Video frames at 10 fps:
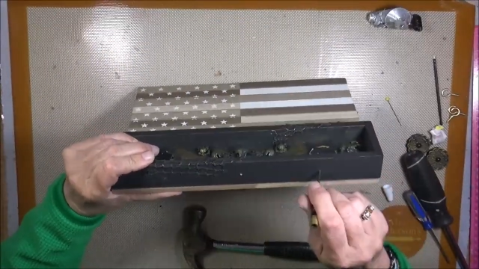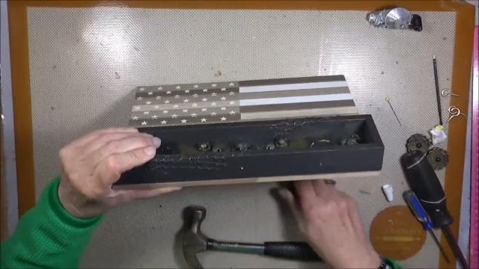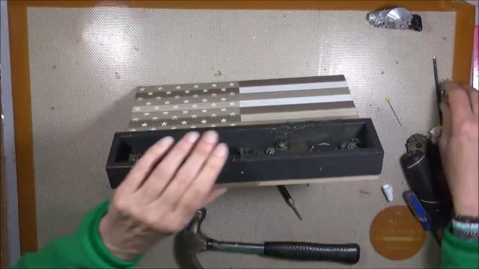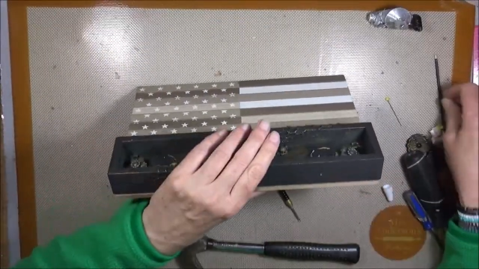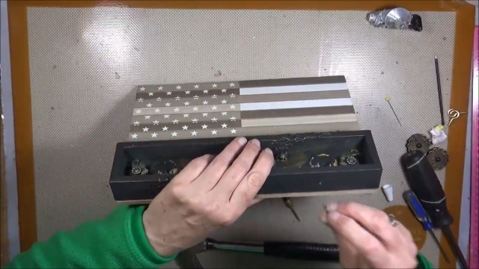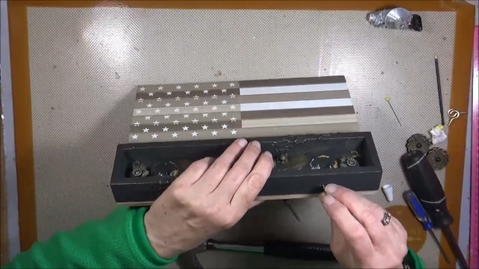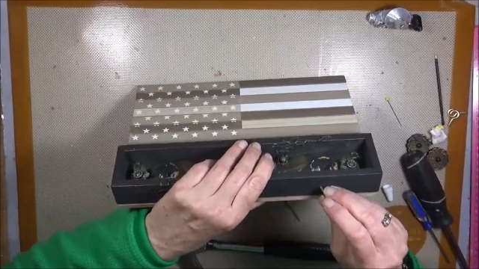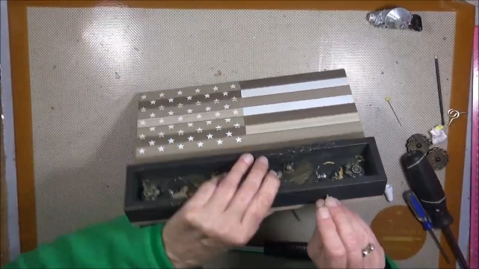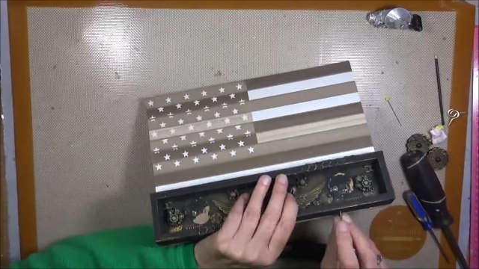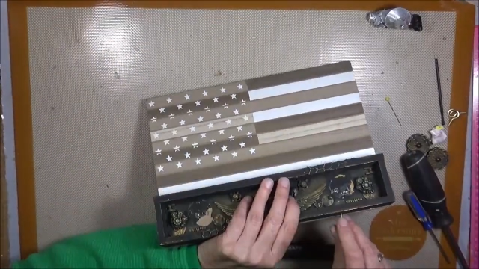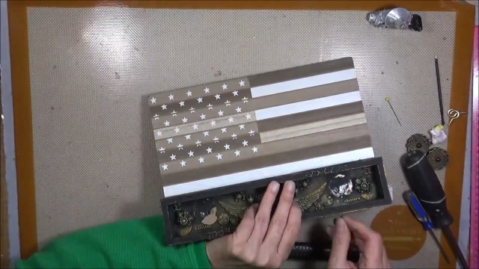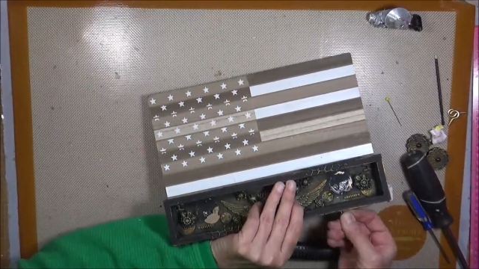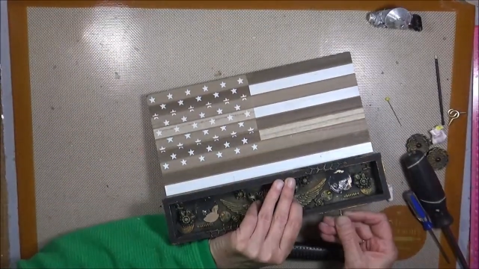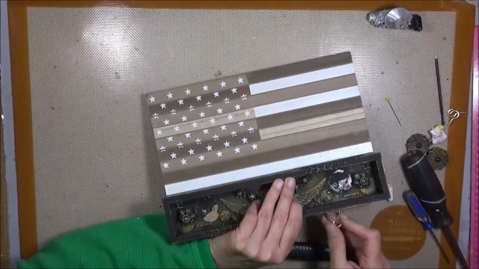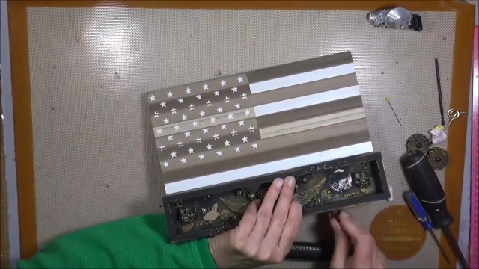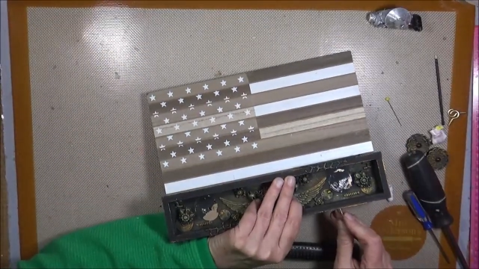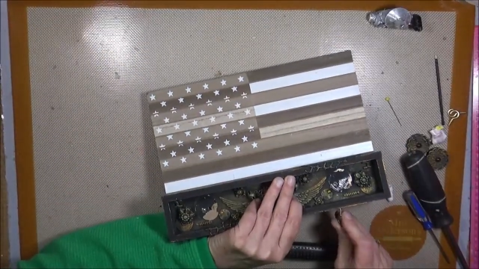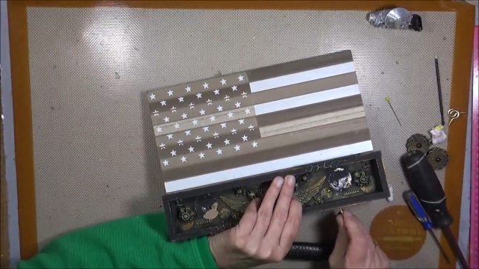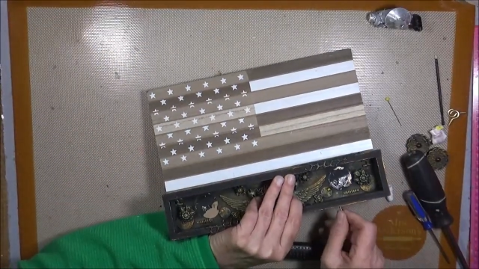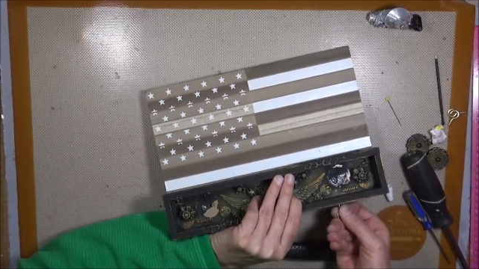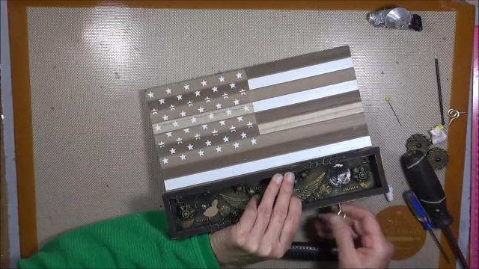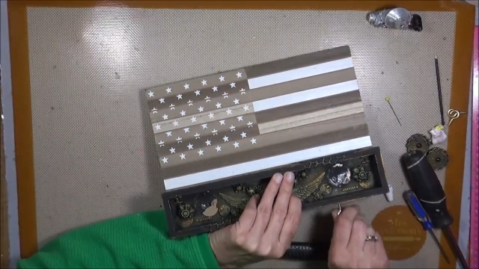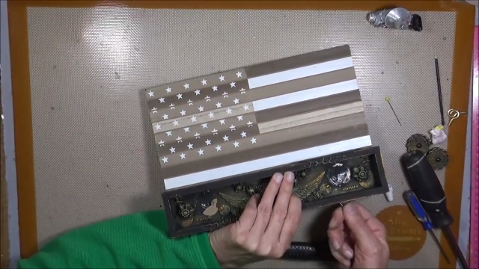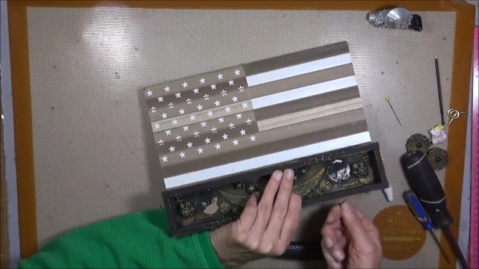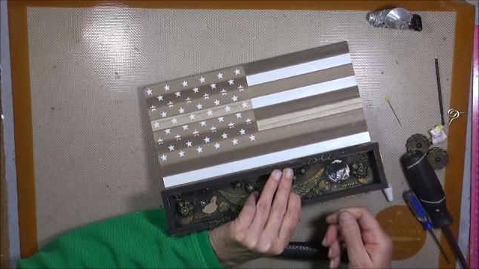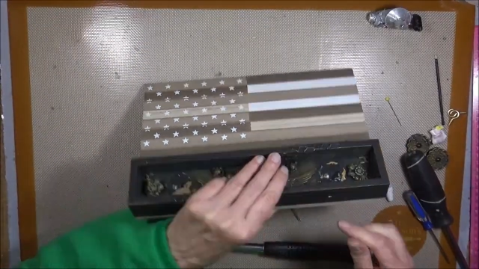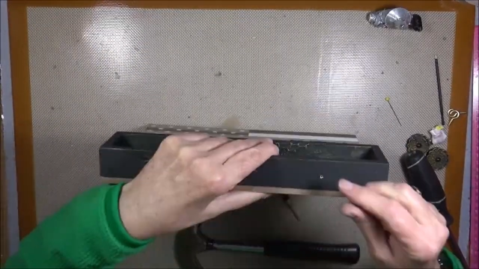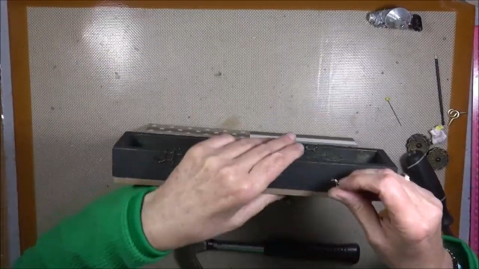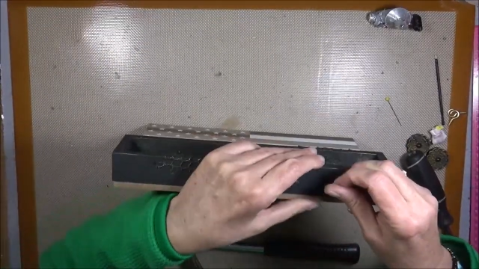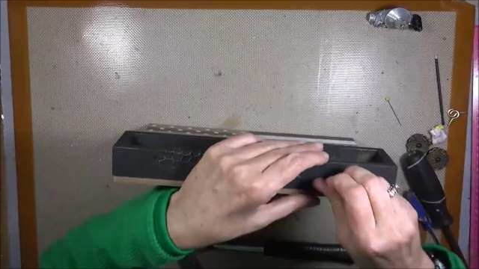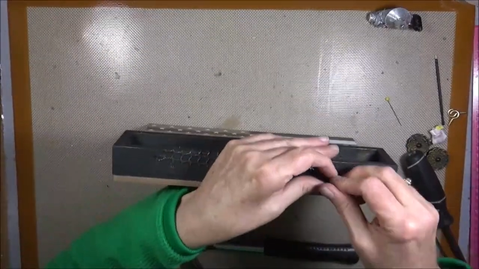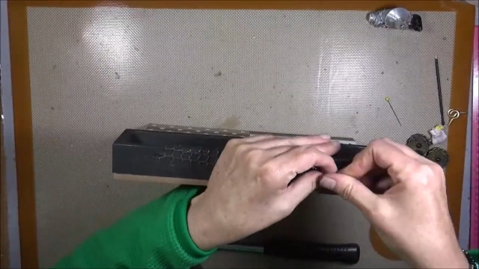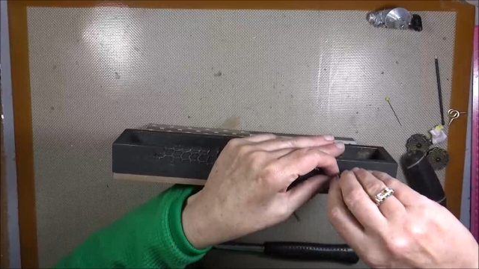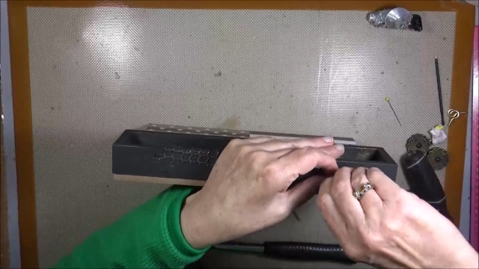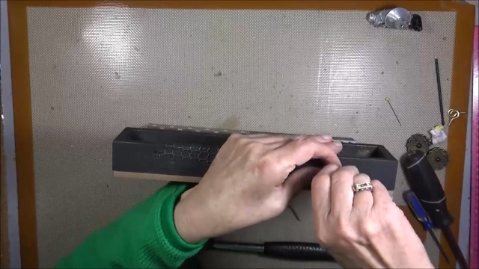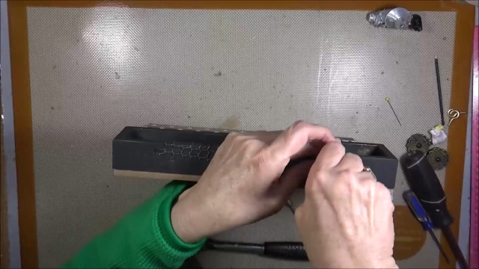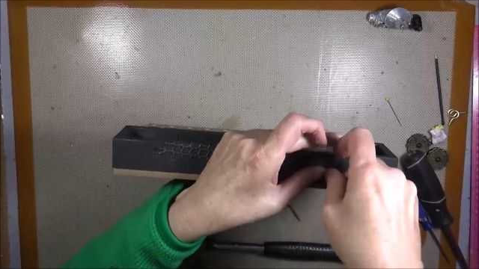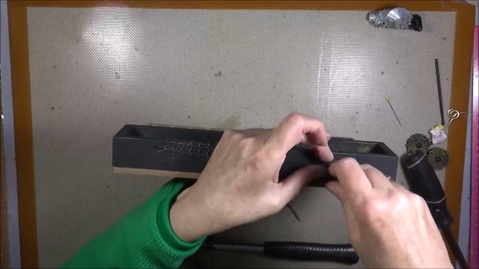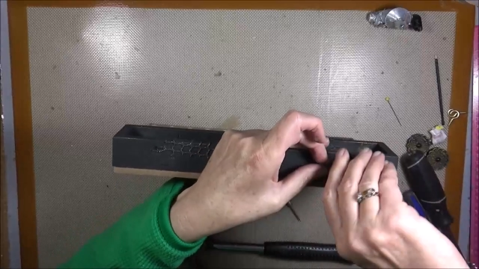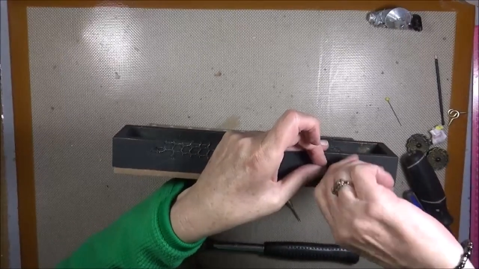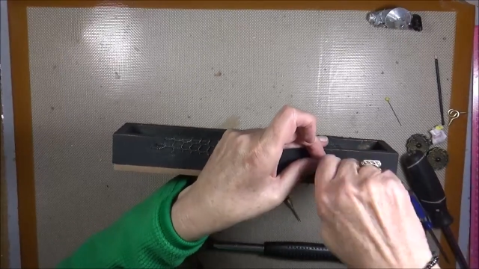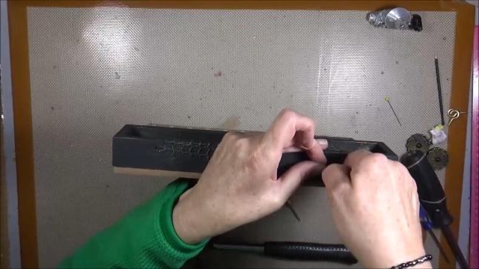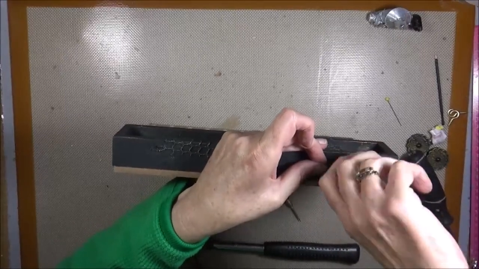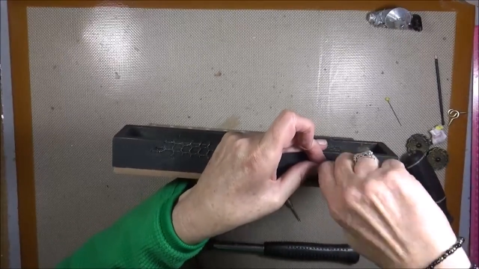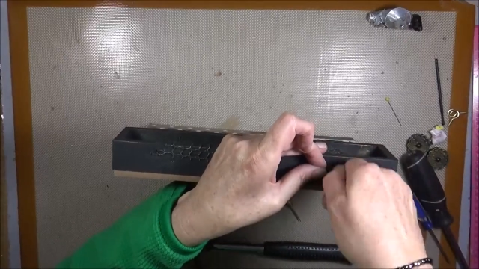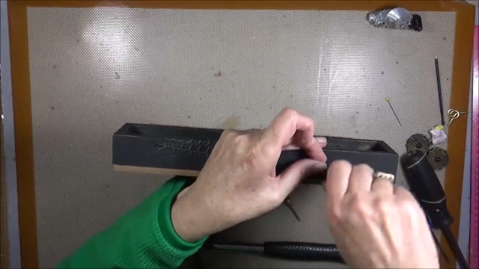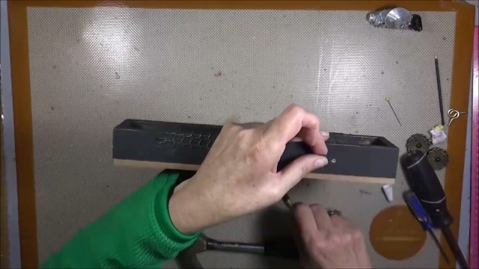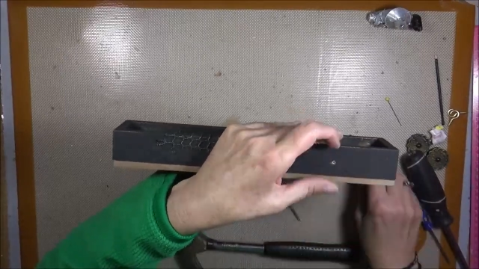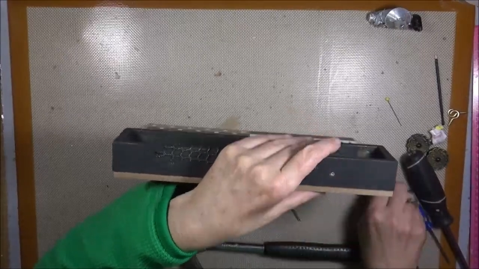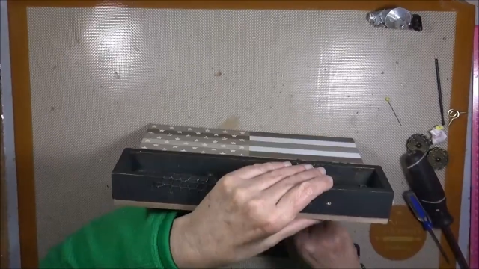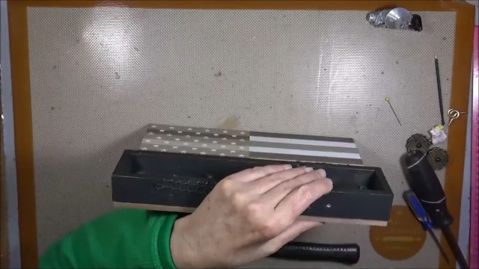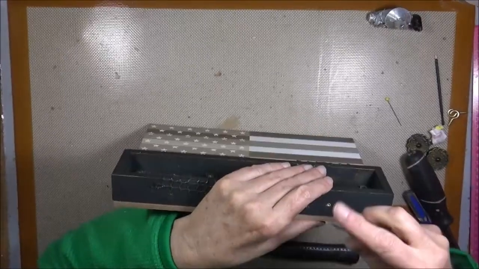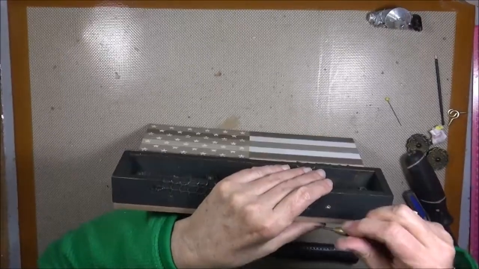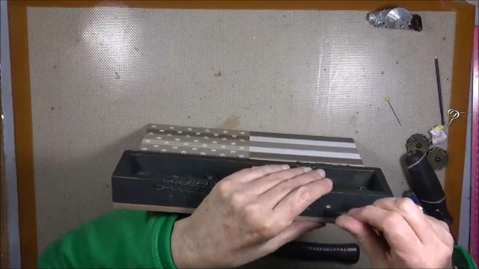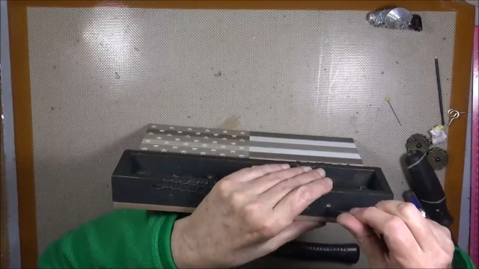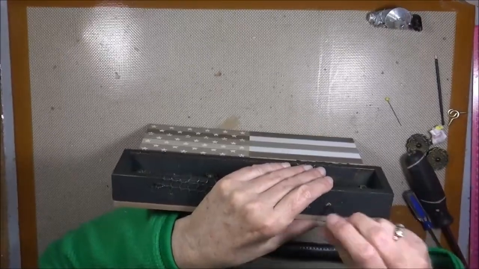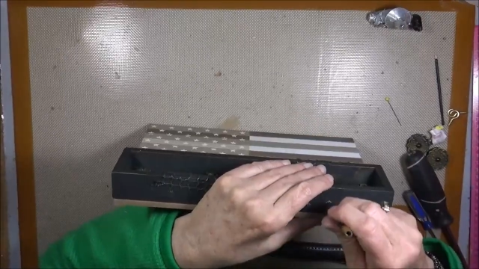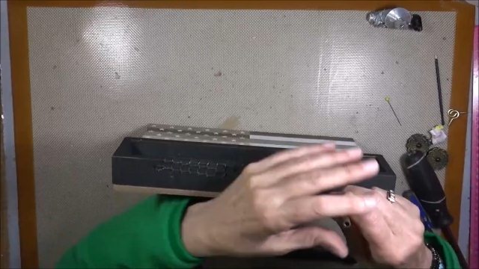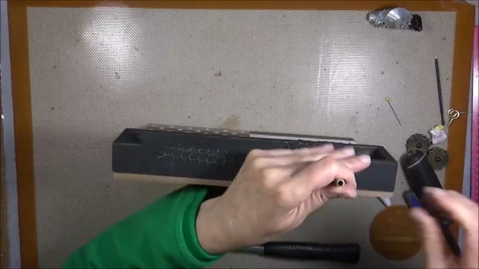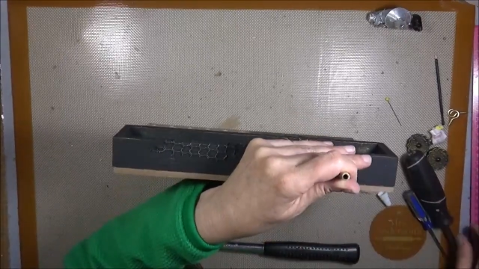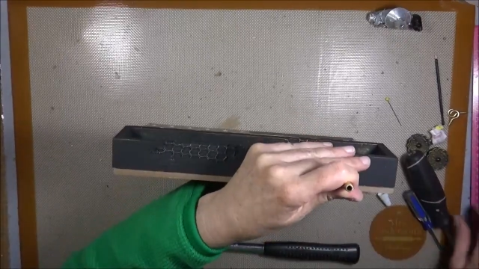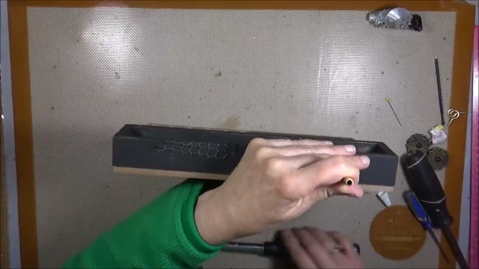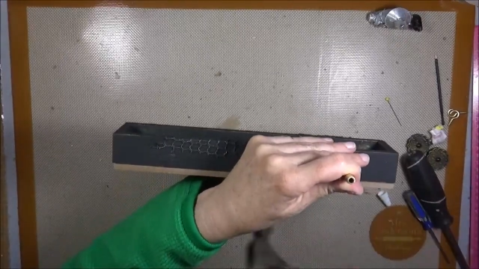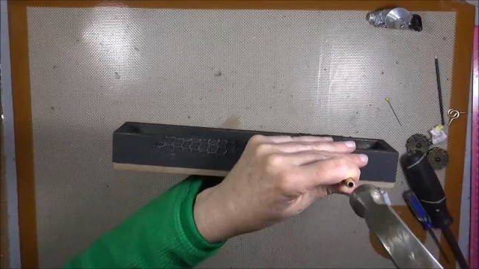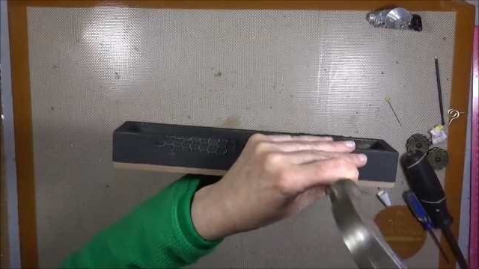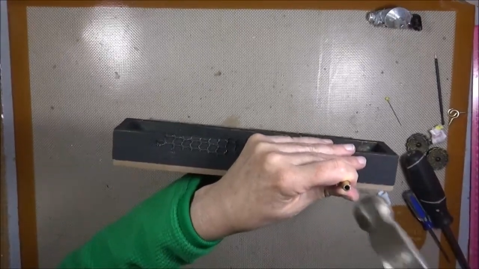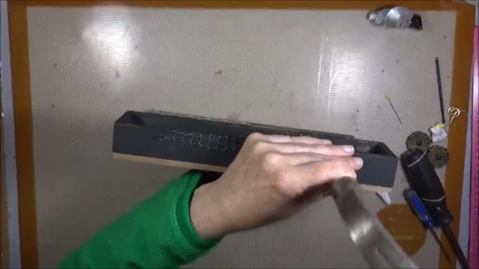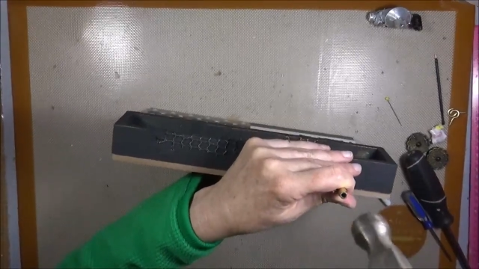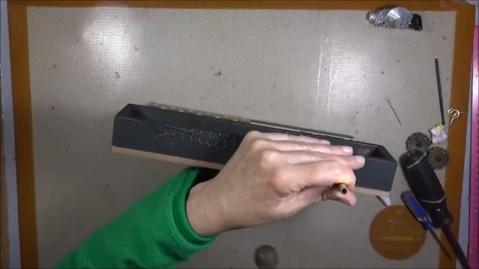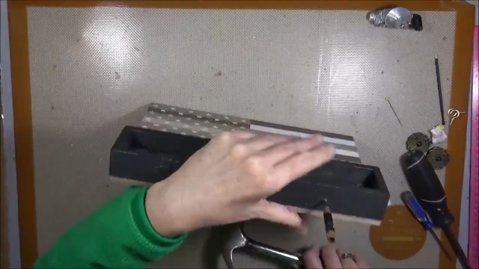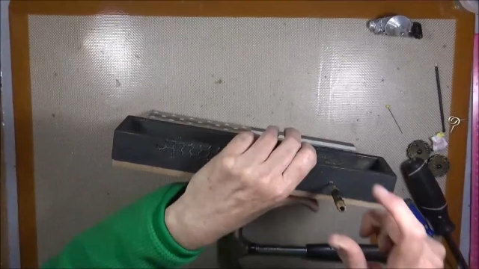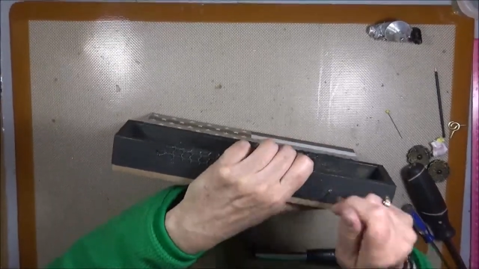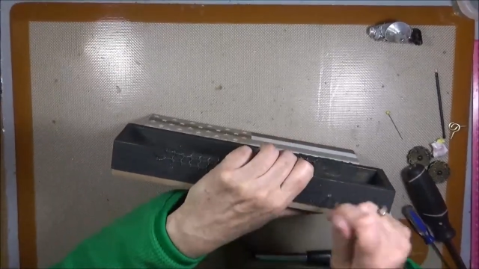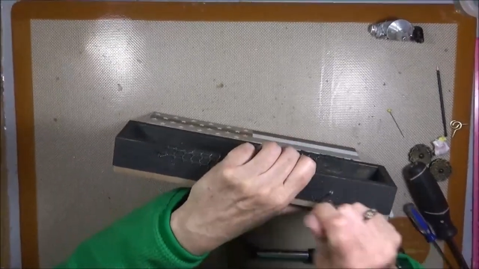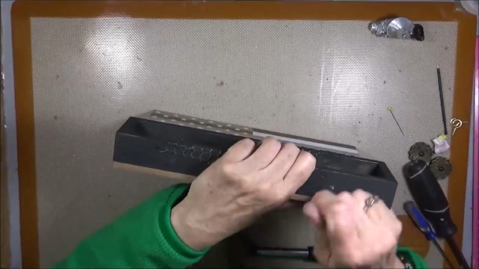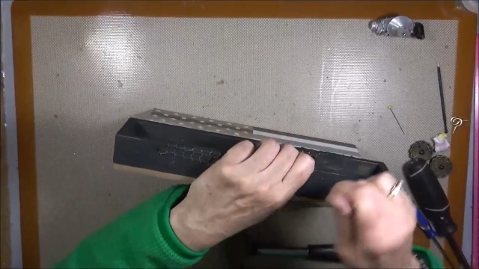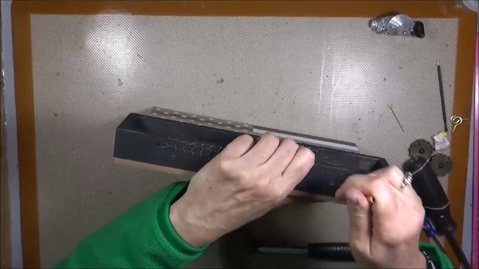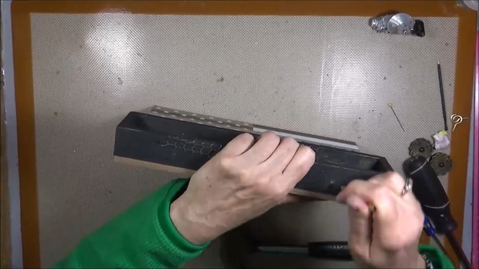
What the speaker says: [unreadable: no face in view]